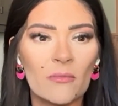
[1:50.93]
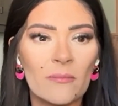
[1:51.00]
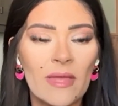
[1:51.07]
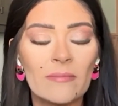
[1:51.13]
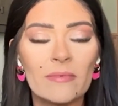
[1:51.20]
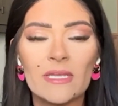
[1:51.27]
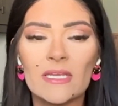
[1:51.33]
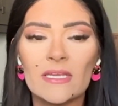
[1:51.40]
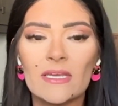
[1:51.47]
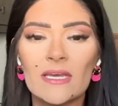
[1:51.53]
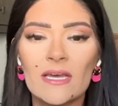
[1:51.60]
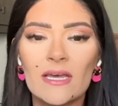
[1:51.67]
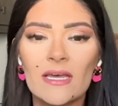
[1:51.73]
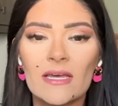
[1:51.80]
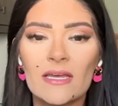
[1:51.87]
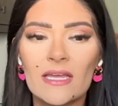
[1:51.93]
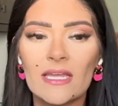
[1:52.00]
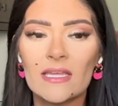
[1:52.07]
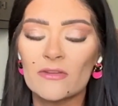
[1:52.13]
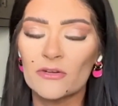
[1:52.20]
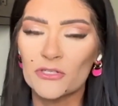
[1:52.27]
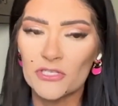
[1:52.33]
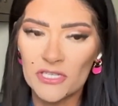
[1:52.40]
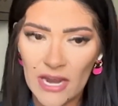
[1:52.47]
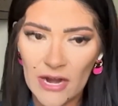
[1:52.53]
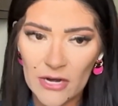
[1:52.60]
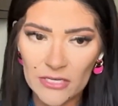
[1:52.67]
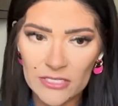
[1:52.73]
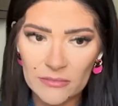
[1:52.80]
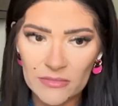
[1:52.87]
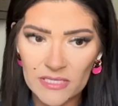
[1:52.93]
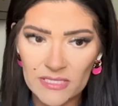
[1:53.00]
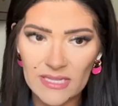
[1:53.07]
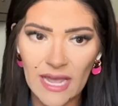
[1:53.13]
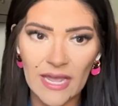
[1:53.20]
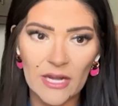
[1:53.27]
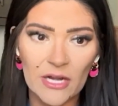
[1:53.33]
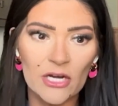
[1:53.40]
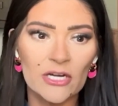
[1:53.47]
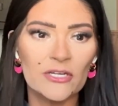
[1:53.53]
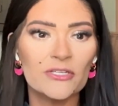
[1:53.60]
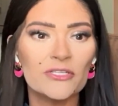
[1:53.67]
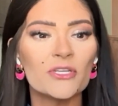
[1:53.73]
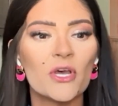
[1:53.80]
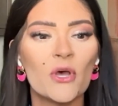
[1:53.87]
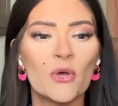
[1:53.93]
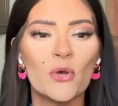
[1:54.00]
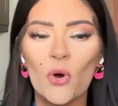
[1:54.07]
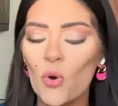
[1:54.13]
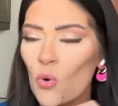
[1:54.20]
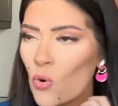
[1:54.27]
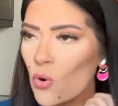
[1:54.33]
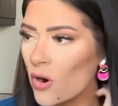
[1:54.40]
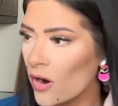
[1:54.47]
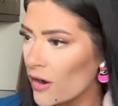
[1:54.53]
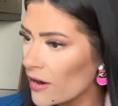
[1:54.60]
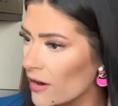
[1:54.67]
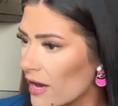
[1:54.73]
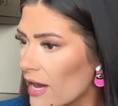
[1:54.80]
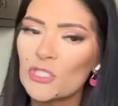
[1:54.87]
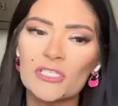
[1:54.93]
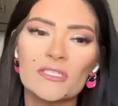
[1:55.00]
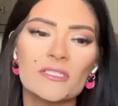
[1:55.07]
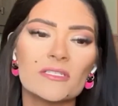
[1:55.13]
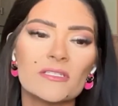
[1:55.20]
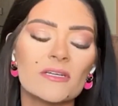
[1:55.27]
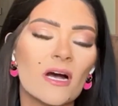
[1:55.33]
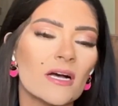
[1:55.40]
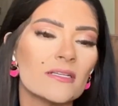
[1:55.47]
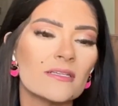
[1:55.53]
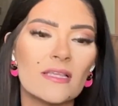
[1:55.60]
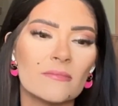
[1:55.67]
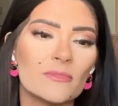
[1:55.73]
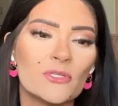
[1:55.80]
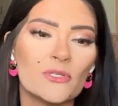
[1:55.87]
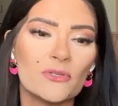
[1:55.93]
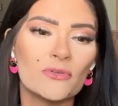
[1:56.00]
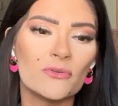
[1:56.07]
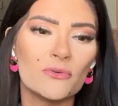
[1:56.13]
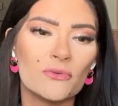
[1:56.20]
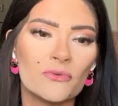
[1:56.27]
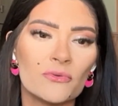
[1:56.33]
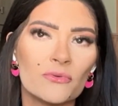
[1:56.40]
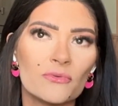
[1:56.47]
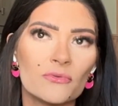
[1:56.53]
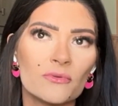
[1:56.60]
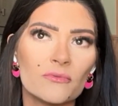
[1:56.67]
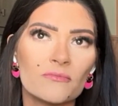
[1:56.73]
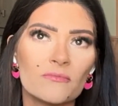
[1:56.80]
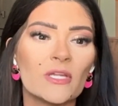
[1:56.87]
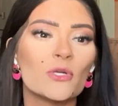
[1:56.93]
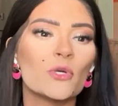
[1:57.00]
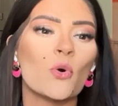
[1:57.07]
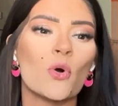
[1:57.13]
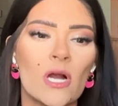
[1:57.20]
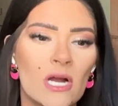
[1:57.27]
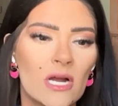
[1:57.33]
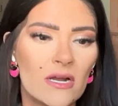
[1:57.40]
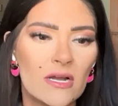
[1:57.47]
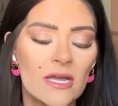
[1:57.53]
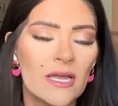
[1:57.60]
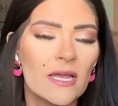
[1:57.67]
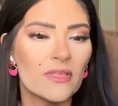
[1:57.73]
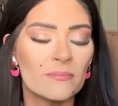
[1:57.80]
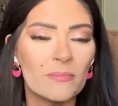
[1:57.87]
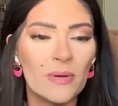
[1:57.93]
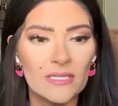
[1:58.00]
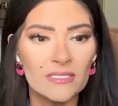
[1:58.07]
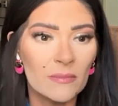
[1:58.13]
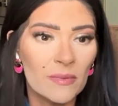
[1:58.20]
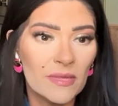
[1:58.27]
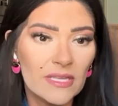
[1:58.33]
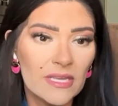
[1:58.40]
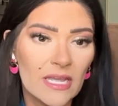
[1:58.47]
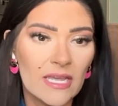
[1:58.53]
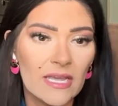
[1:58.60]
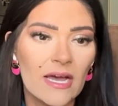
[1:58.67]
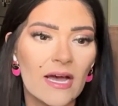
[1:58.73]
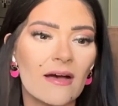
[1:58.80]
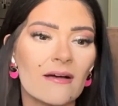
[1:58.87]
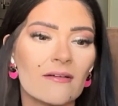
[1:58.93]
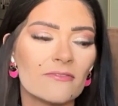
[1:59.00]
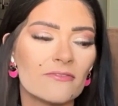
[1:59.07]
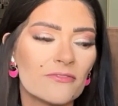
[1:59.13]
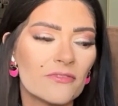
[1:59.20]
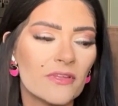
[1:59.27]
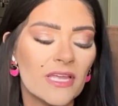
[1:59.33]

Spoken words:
maybe either scare some designers or just cause them to ignore the possibility of